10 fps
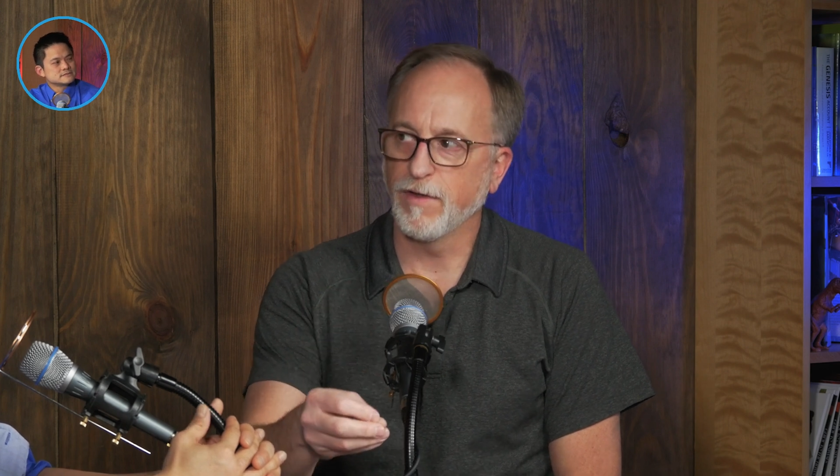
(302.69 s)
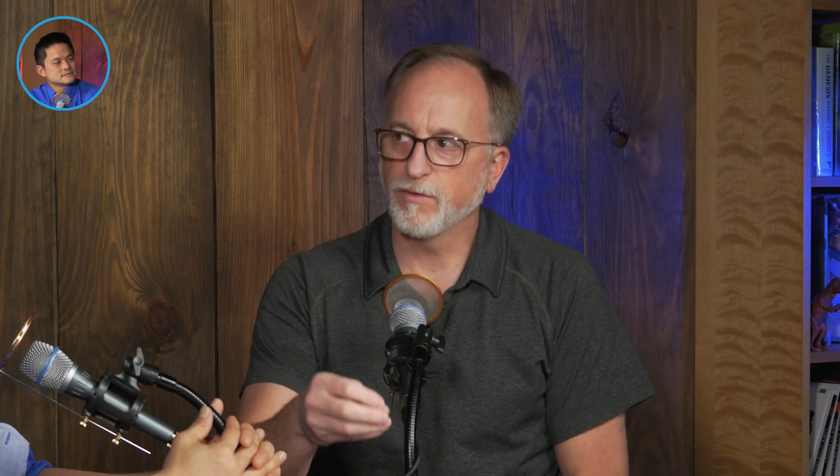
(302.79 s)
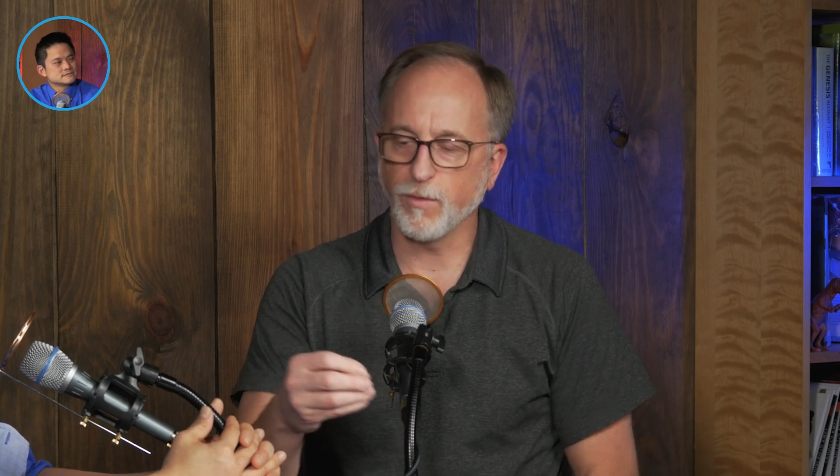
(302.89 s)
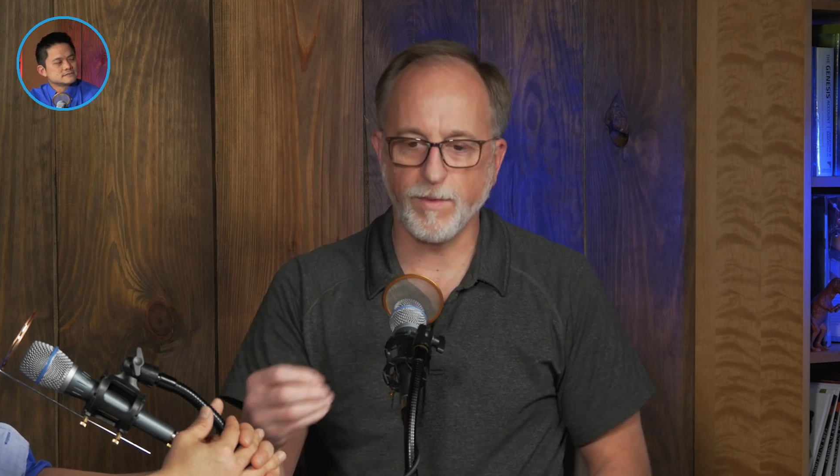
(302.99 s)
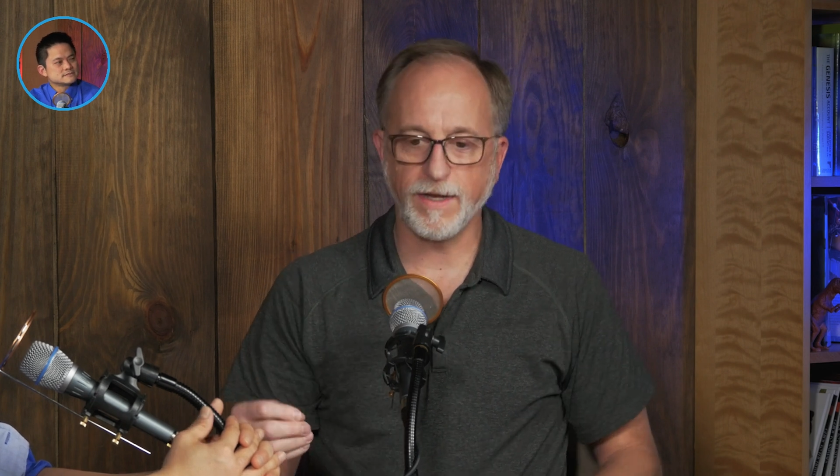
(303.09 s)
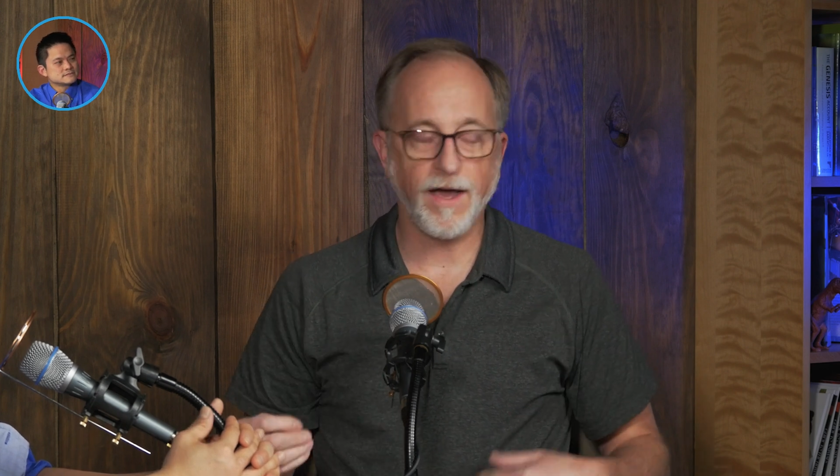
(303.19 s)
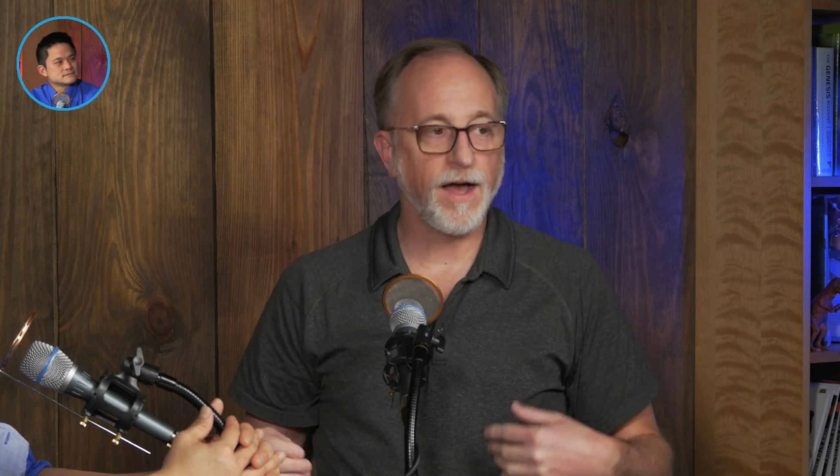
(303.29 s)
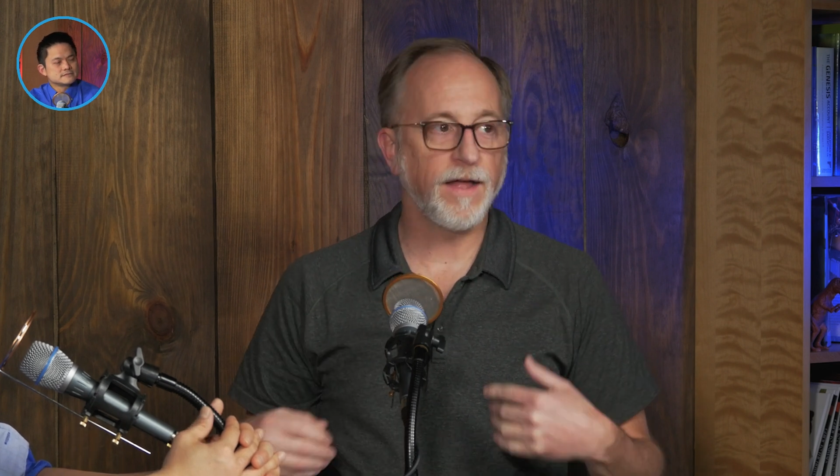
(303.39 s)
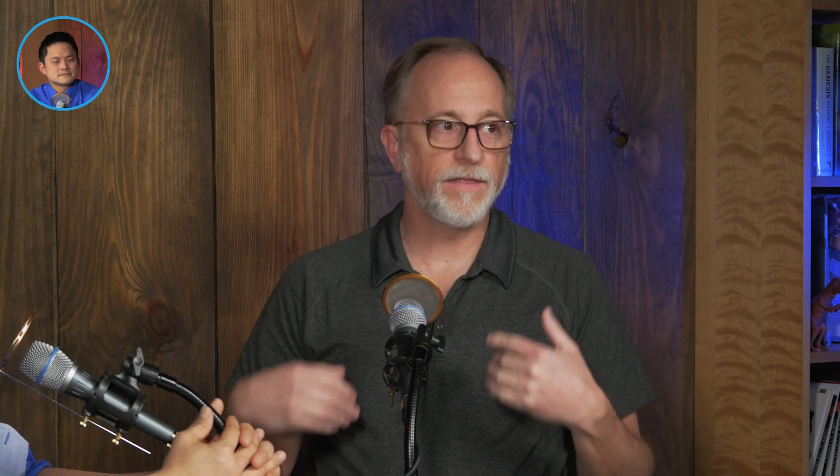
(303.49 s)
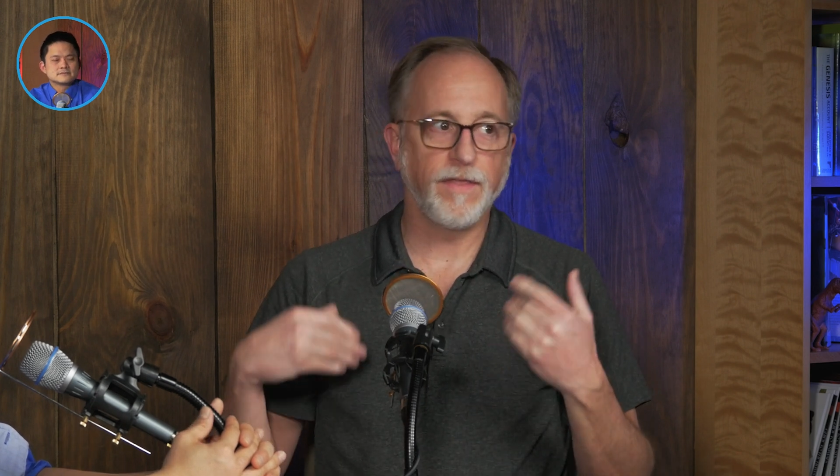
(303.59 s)
So when
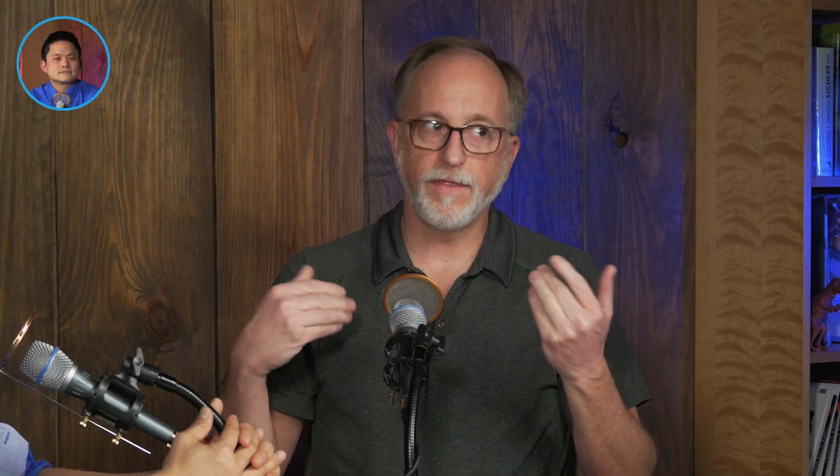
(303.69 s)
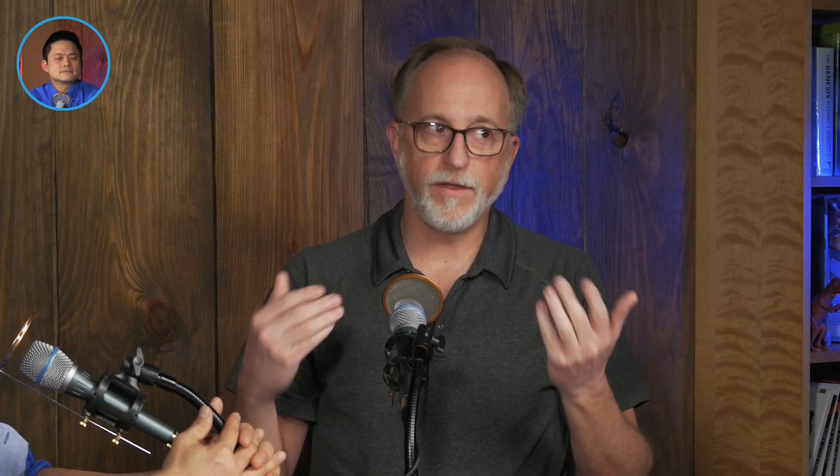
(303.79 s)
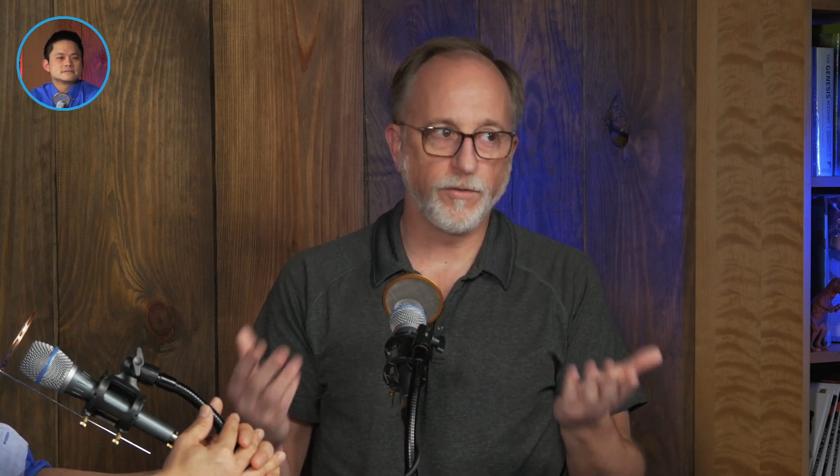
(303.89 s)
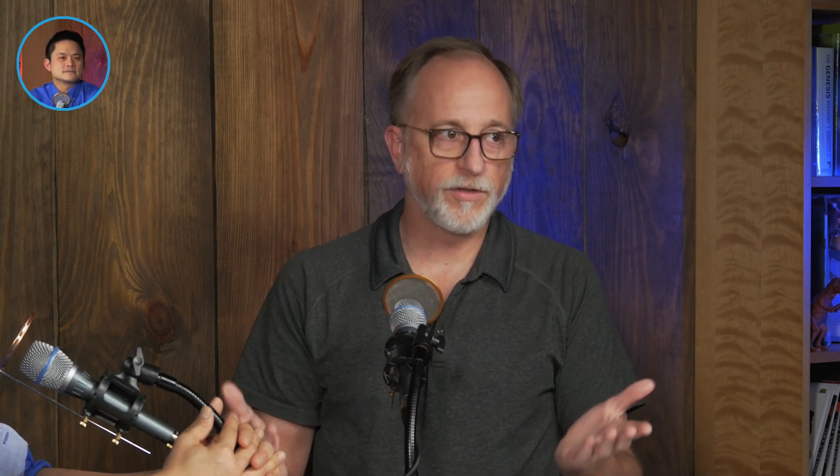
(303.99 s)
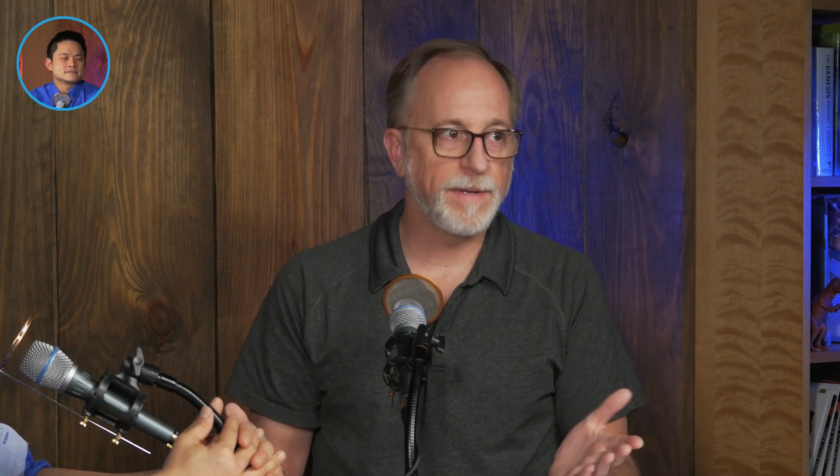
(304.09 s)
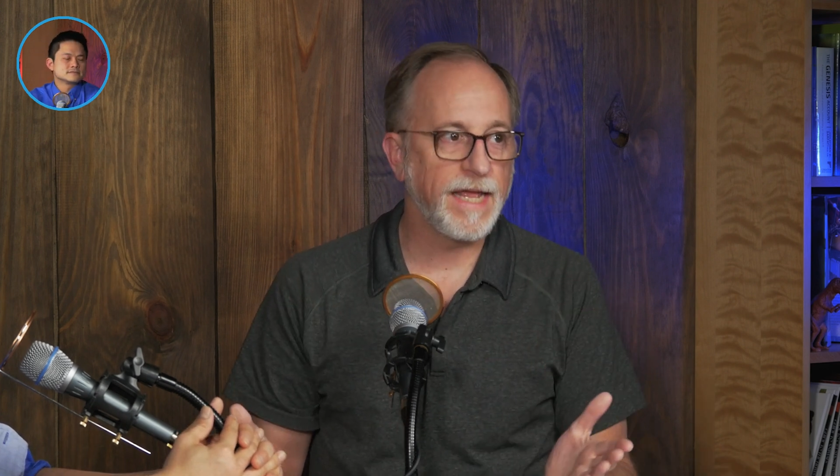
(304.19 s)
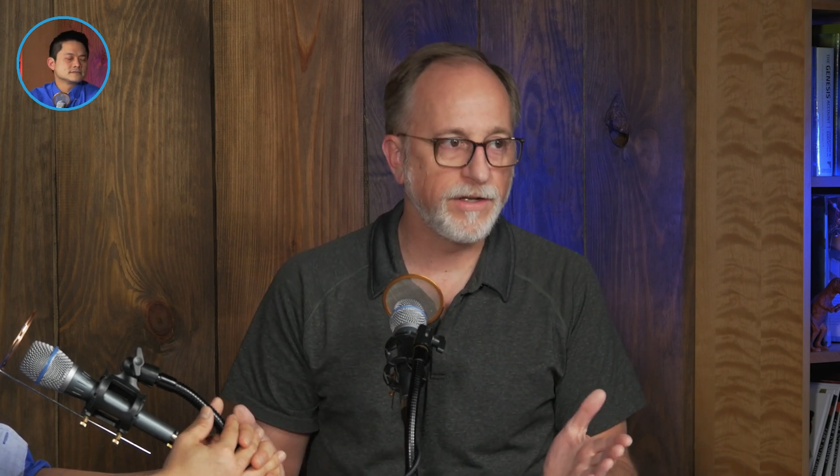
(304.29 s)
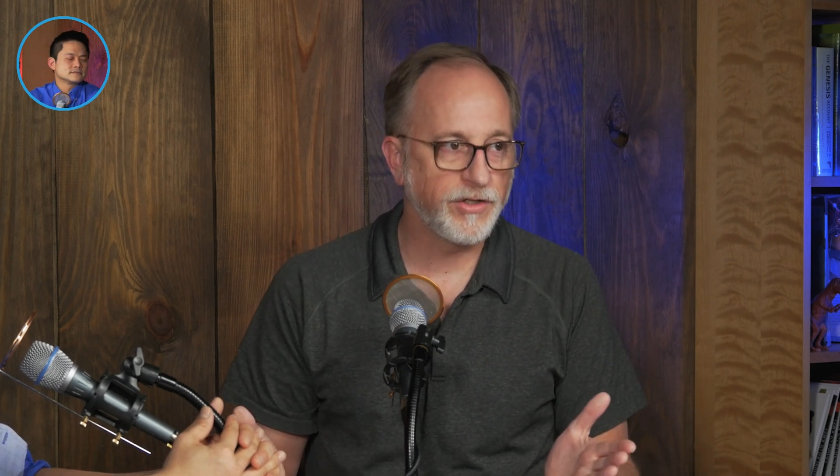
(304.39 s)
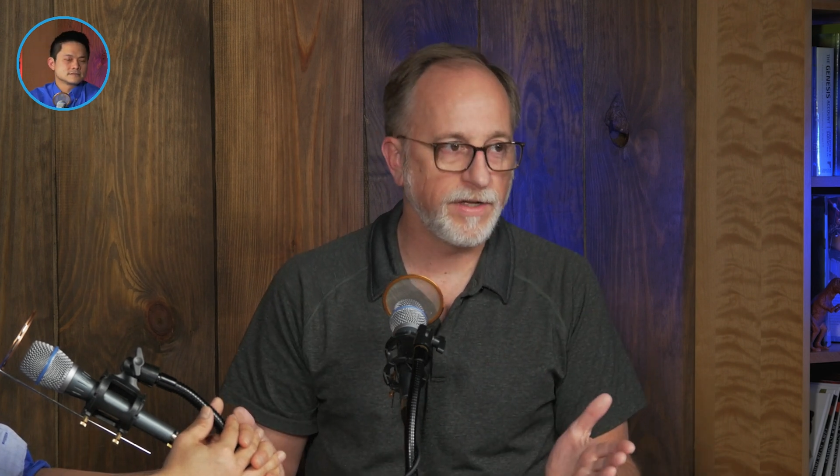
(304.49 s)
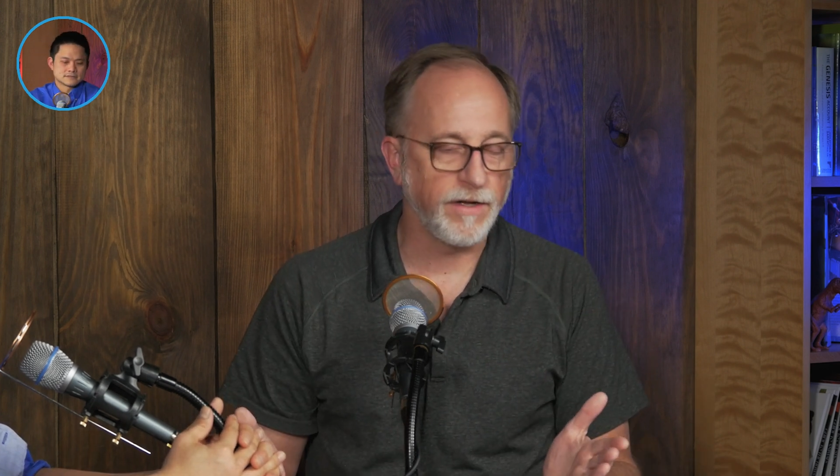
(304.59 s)
God, the ultimate
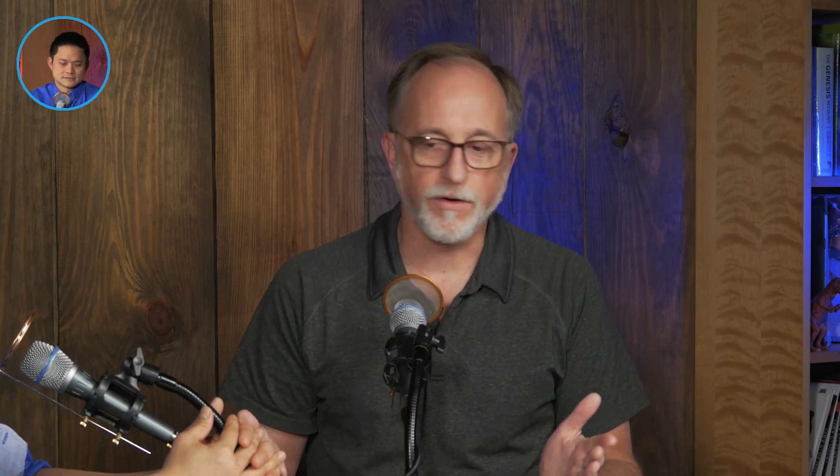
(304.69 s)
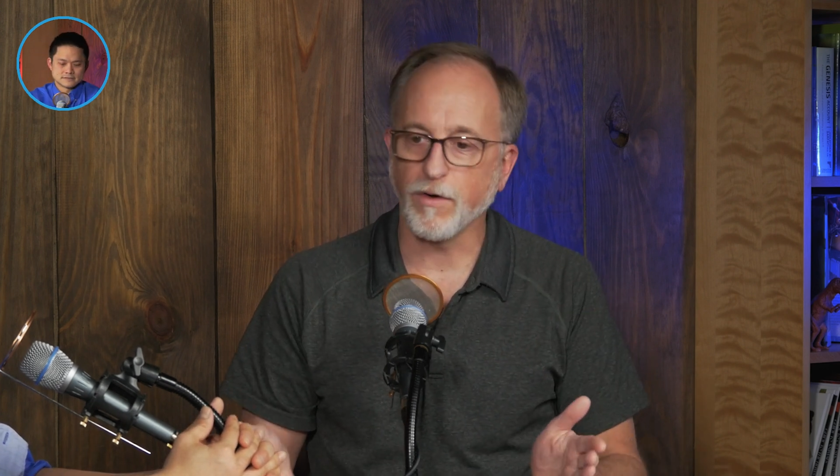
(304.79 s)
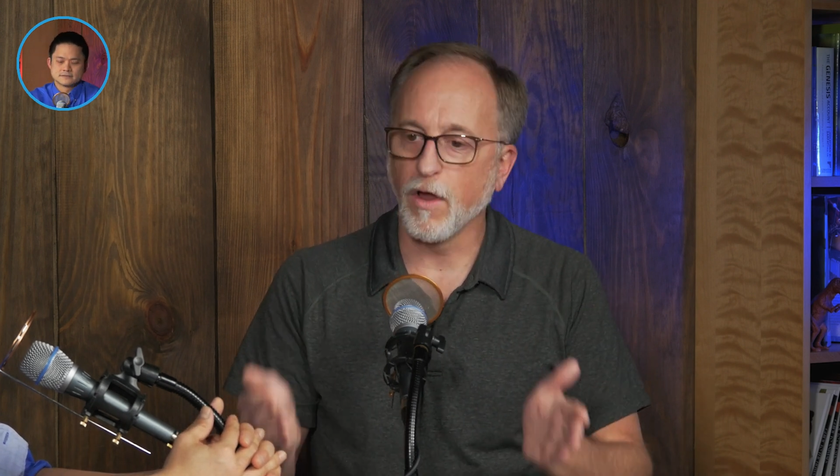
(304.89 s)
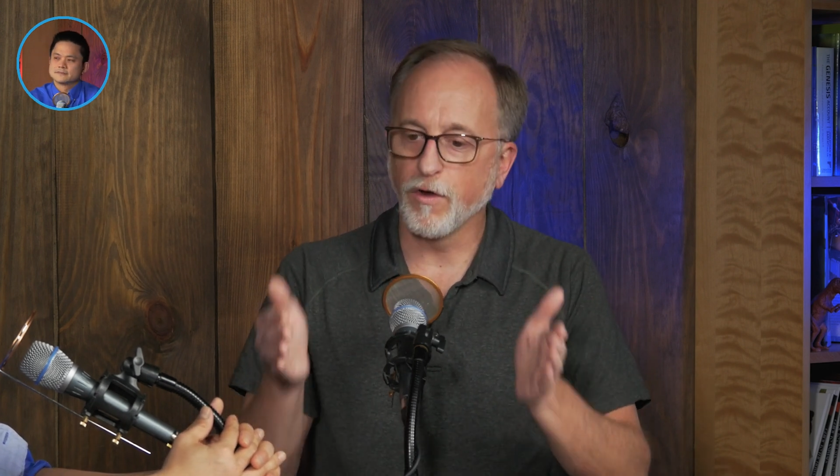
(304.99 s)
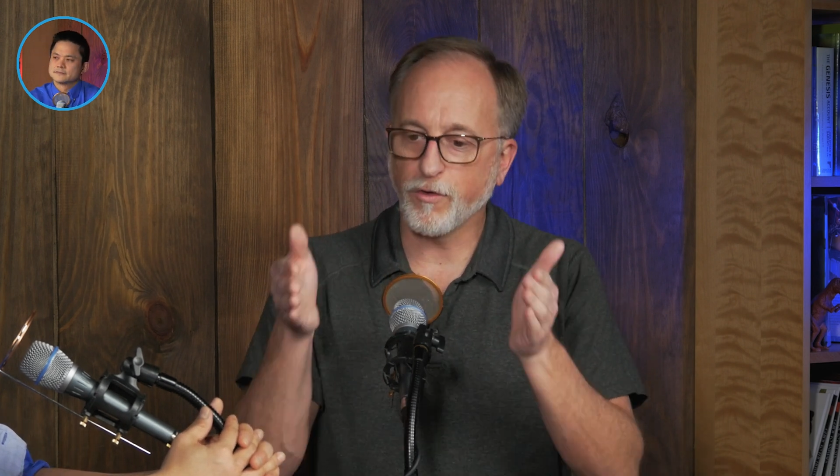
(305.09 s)
engineer,